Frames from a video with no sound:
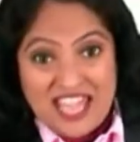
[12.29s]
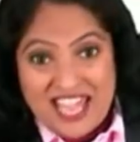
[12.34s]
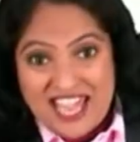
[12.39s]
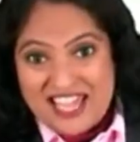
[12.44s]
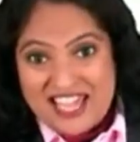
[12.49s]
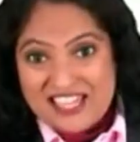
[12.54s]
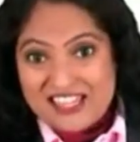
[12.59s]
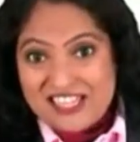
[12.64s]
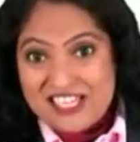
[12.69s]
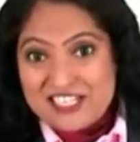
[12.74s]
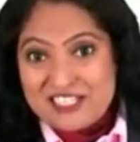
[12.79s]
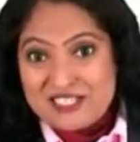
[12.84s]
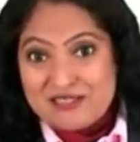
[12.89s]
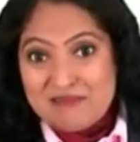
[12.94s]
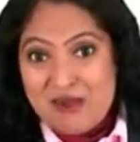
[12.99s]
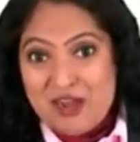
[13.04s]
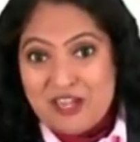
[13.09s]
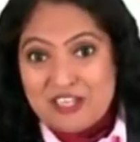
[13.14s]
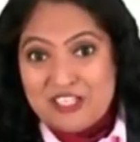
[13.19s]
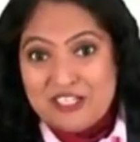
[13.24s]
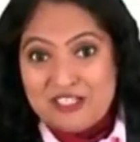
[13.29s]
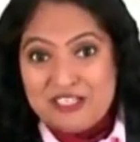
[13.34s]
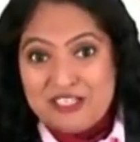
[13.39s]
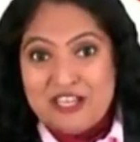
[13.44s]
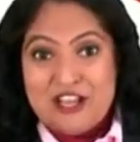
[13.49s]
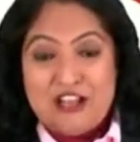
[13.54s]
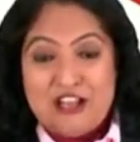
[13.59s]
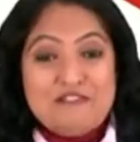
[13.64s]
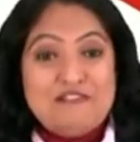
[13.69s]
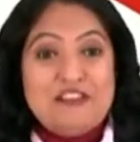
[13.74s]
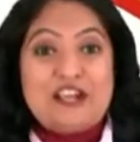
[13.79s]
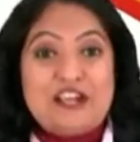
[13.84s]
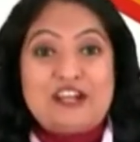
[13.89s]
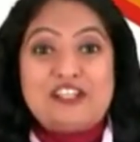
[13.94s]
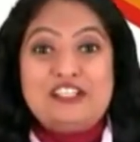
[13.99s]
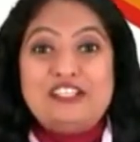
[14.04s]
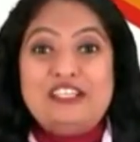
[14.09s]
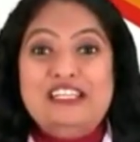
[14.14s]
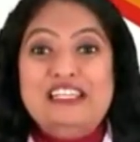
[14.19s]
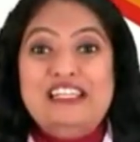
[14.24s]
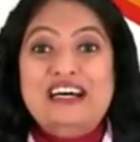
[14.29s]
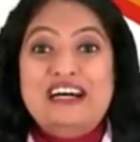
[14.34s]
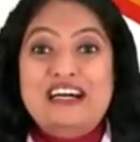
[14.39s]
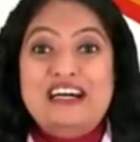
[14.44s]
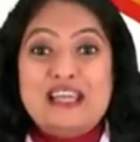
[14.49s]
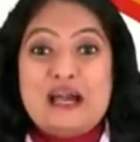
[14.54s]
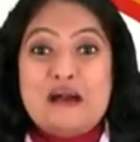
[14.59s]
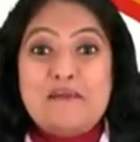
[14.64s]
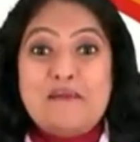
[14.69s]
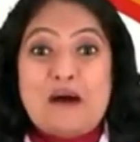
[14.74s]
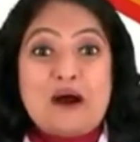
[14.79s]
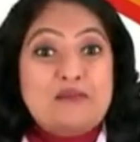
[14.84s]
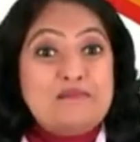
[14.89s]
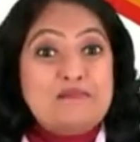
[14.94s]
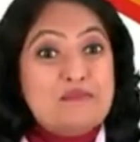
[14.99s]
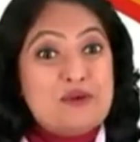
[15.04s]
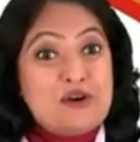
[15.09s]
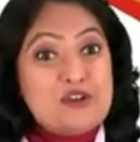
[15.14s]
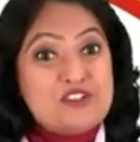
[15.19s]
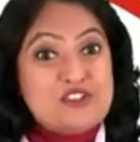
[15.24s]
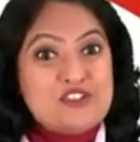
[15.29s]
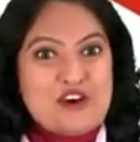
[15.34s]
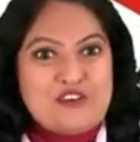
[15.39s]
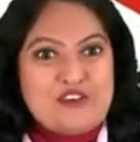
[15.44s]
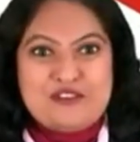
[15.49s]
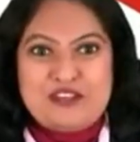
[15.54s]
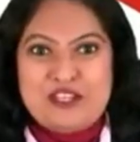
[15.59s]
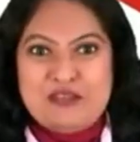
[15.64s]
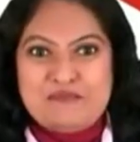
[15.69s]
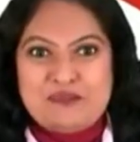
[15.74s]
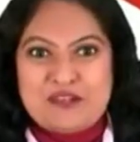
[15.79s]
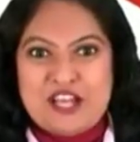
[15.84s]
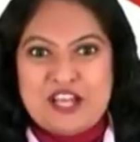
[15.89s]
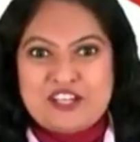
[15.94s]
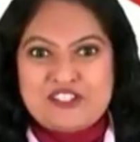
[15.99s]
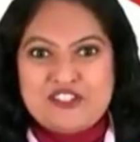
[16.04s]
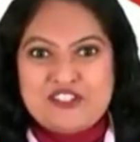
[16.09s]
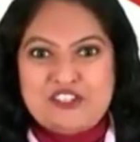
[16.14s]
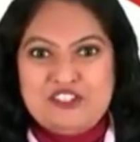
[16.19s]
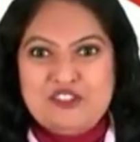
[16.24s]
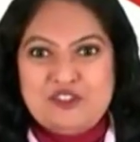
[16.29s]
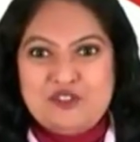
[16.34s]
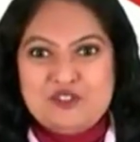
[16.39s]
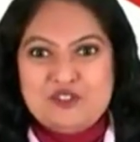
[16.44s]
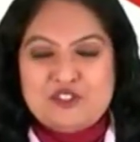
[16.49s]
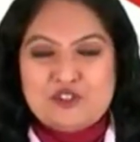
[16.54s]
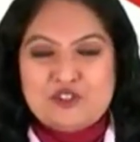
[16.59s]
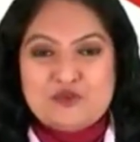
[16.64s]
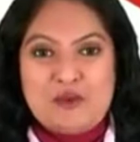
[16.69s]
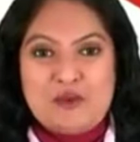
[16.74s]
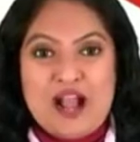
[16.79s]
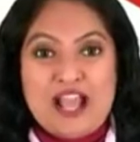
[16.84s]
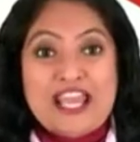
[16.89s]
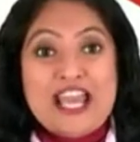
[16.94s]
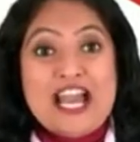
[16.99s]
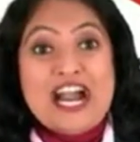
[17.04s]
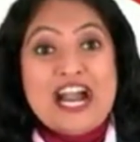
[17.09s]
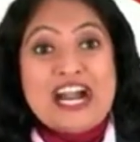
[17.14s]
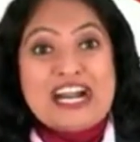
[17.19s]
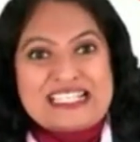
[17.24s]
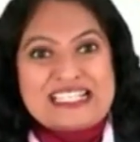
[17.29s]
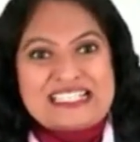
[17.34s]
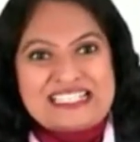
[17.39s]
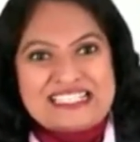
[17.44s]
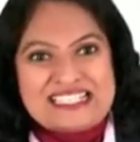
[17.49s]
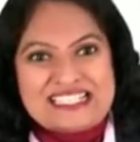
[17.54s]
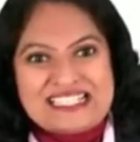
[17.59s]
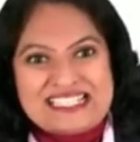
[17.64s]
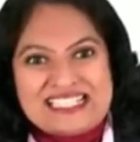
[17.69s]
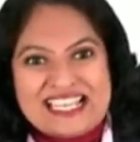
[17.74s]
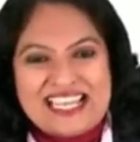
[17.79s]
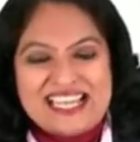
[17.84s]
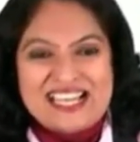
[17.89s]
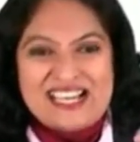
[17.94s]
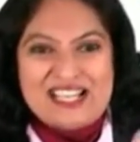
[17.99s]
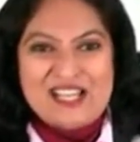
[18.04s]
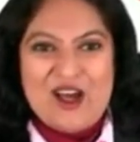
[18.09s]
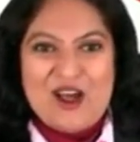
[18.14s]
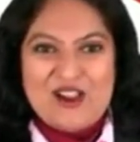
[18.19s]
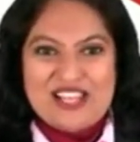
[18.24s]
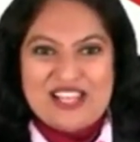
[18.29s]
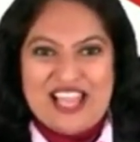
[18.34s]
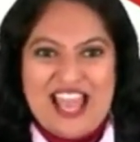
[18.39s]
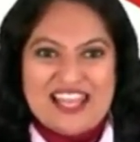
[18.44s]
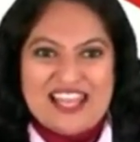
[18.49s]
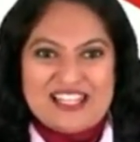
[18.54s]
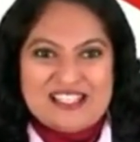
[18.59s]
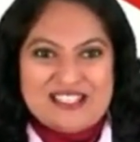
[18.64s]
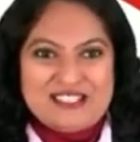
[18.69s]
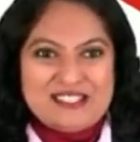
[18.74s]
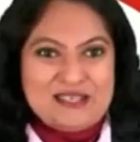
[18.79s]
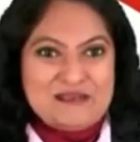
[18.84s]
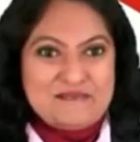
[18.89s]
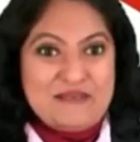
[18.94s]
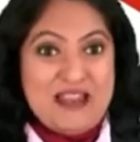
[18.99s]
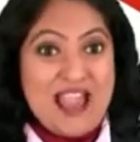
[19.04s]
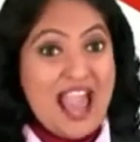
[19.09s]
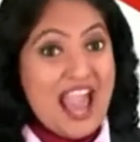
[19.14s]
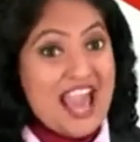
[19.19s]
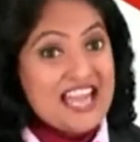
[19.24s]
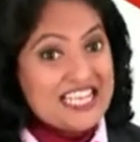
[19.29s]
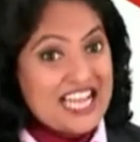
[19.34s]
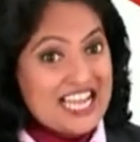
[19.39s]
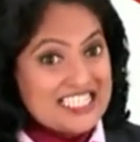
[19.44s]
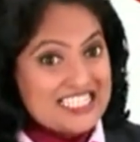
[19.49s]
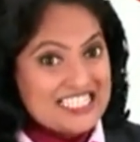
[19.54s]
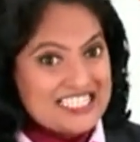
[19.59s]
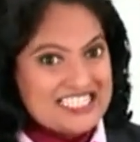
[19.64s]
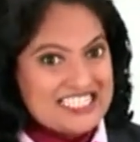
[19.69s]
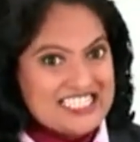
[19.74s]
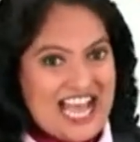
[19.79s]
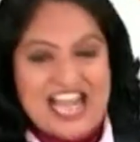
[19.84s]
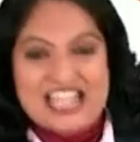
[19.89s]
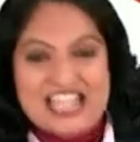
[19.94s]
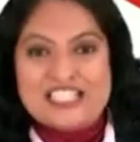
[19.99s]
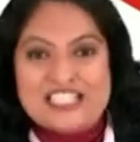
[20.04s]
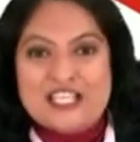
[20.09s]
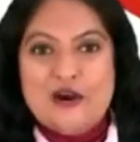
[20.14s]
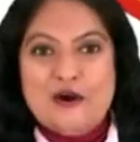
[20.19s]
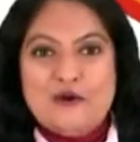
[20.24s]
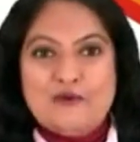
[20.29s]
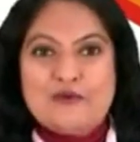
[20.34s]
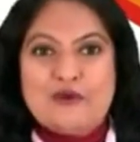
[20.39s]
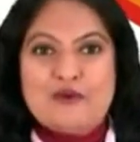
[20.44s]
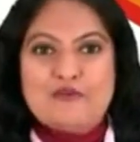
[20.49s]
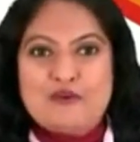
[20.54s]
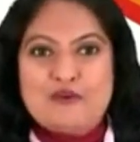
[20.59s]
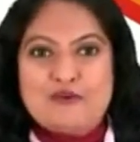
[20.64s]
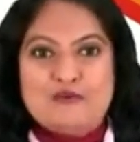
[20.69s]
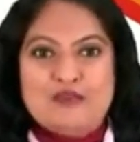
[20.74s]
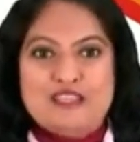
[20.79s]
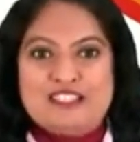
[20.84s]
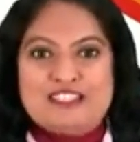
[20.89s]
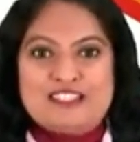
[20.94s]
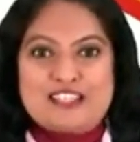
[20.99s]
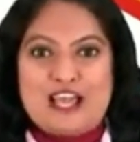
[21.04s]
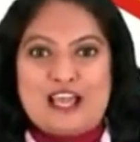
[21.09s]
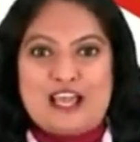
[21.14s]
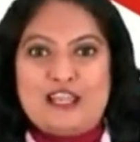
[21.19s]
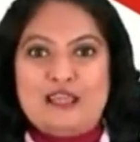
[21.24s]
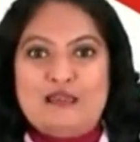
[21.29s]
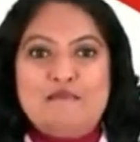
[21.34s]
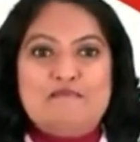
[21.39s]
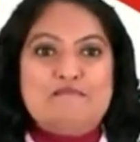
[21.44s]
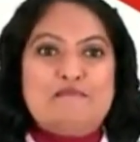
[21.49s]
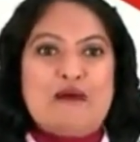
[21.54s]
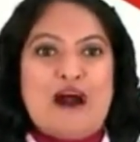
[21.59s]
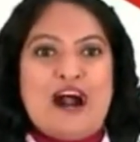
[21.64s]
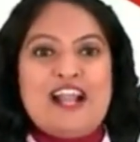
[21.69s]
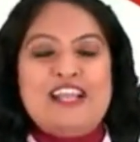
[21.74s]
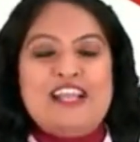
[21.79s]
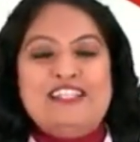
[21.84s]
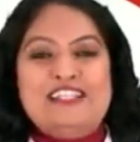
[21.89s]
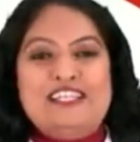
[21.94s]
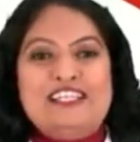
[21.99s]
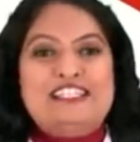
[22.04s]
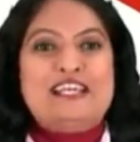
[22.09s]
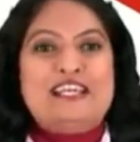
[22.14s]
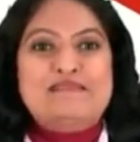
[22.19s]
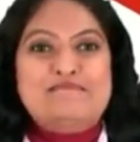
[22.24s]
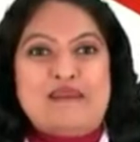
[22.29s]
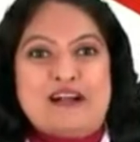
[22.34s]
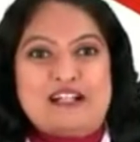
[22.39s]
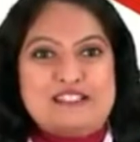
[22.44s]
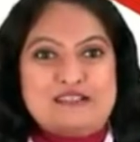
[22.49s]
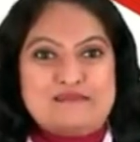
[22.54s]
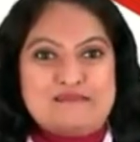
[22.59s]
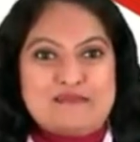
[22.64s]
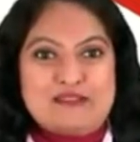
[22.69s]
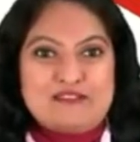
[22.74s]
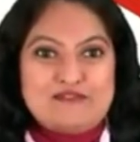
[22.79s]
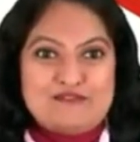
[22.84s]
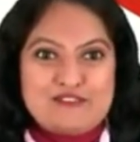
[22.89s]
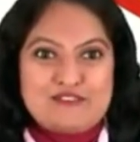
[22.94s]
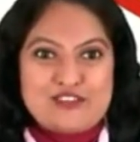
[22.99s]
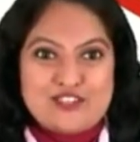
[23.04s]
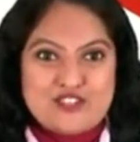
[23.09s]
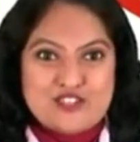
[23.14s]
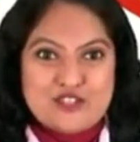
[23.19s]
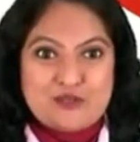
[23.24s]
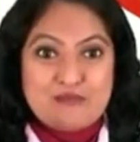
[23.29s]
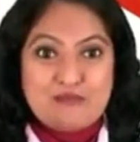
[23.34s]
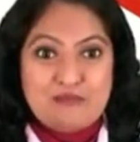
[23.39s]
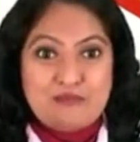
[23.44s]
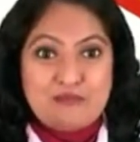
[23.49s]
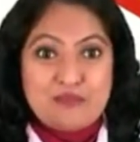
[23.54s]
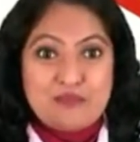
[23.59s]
In this module, we are going to learn about modes of reproduction used by a single organism, and under that, we would be studying binary and multiple fission.